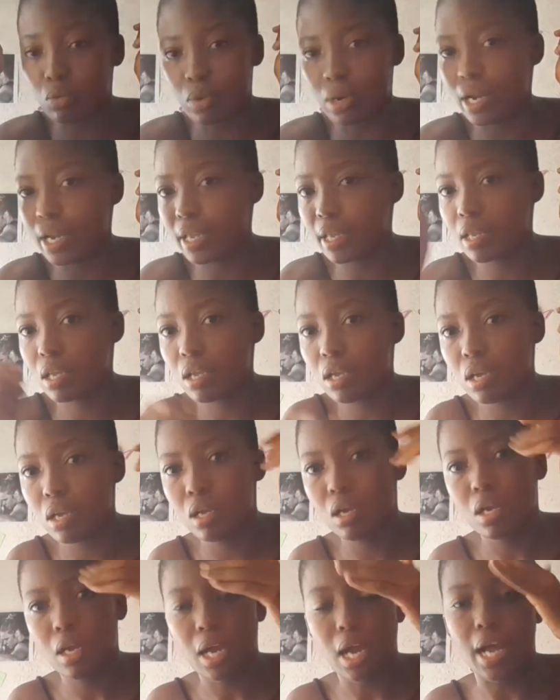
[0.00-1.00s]
why
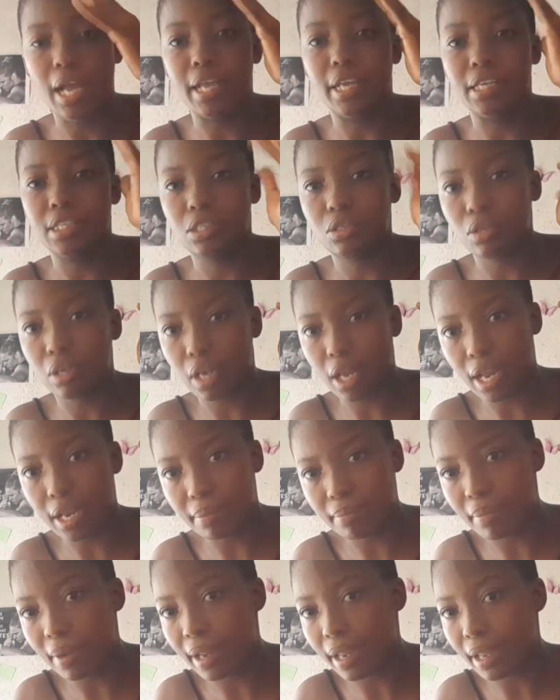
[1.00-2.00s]
I had to
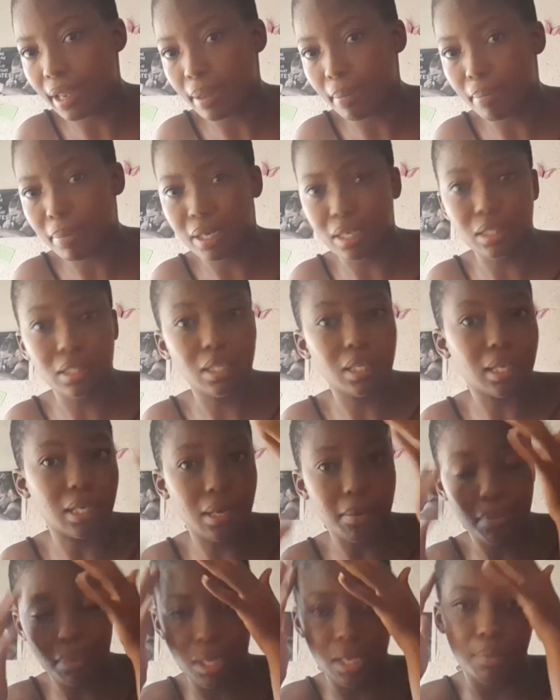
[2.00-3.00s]
cut my hair, but then
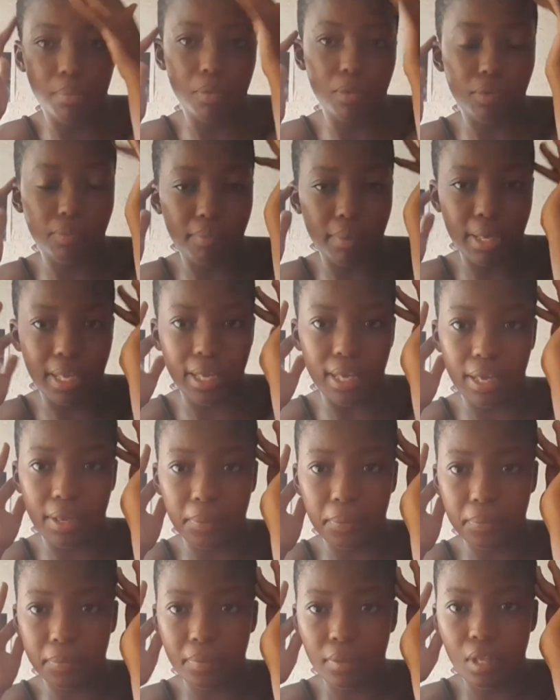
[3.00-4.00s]
I'm happy with my
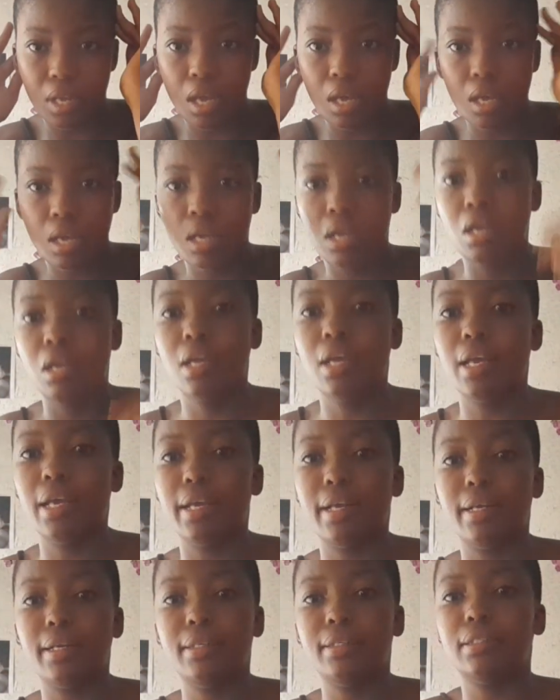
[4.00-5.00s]
hair.
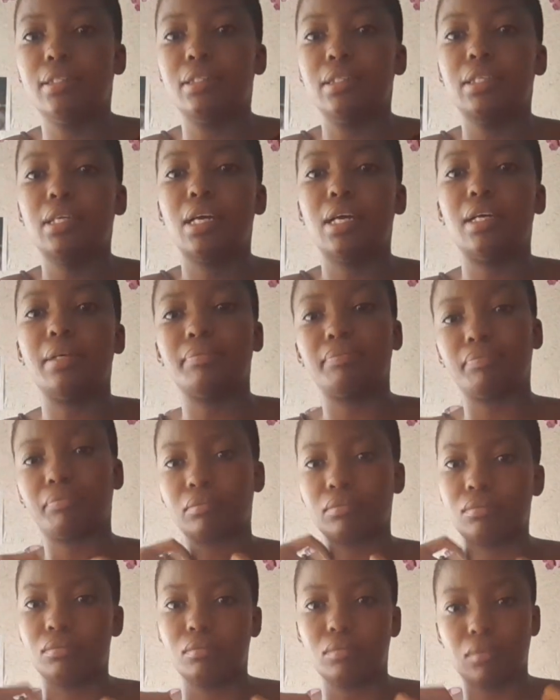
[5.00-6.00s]
And yeah,
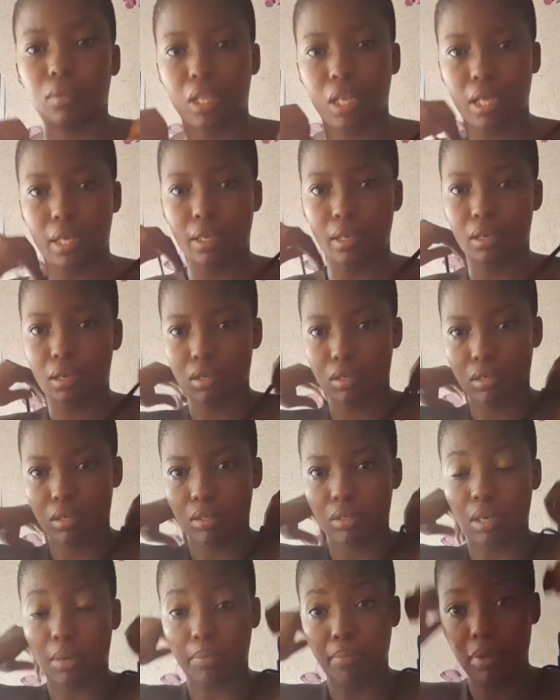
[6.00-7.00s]
like
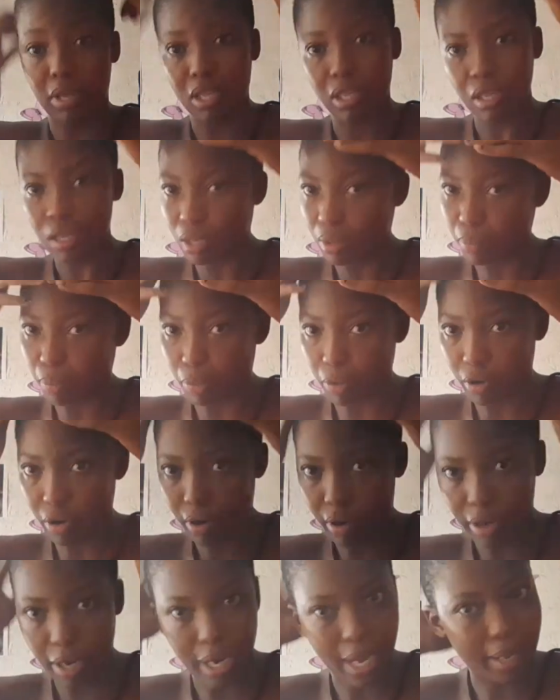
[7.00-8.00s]
I'm making
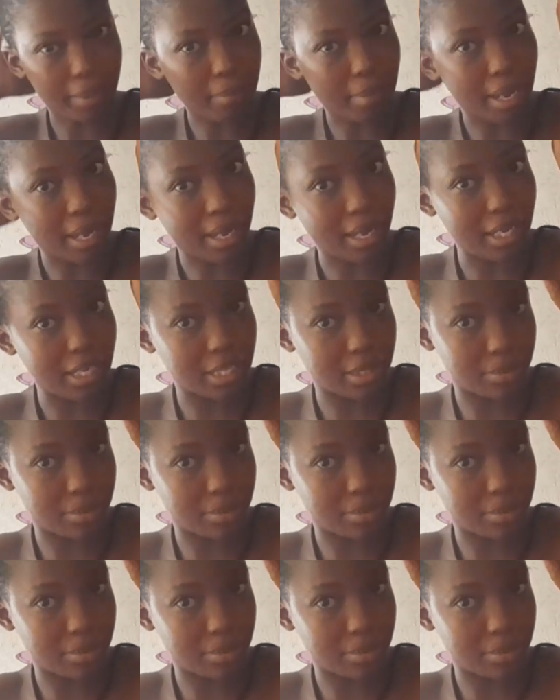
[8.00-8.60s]
my hair